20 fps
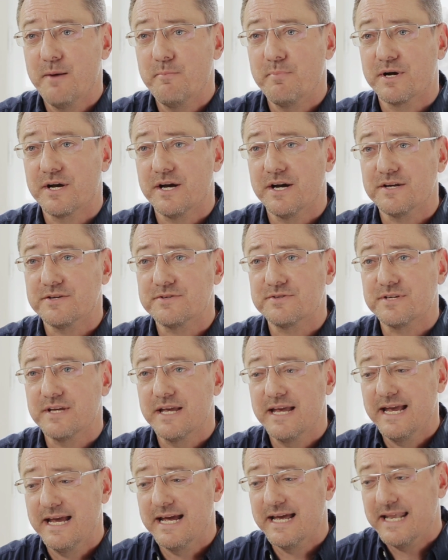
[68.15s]

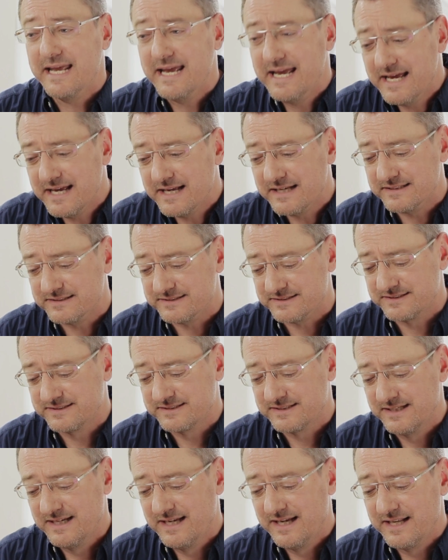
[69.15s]
because it
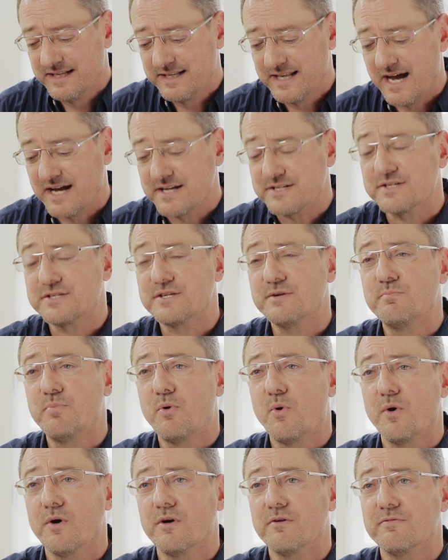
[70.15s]
is not just
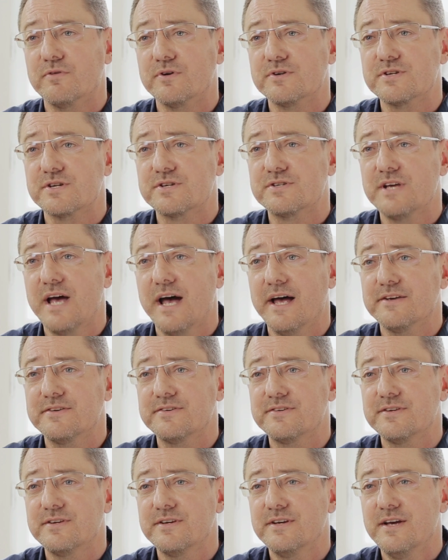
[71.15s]
important for
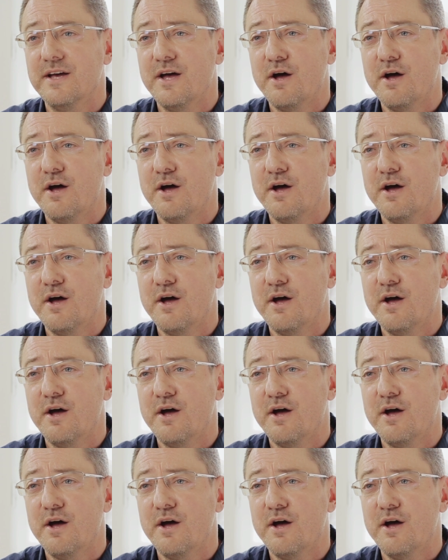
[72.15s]
success,